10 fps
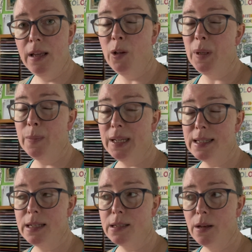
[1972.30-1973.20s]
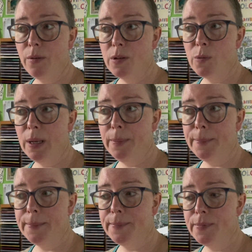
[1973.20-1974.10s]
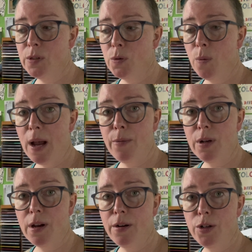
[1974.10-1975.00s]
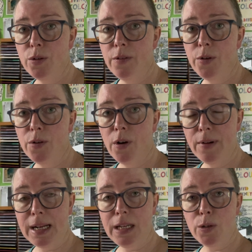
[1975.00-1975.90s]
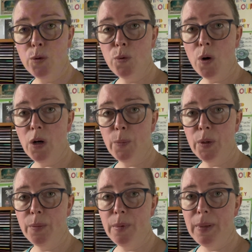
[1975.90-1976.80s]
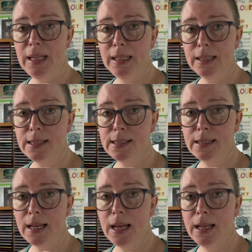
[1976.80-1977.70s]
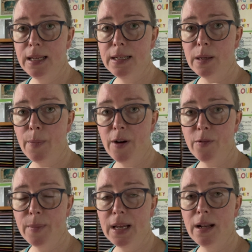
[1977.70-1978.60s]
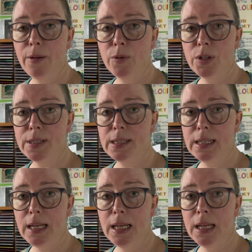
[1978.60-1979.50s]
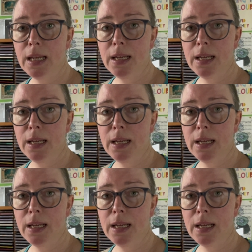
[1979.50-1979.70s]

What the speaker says: It'll be the biggest discount as well. So I would encourage you, if you're not already, to hop on my mailing list. And apart from that, I would just say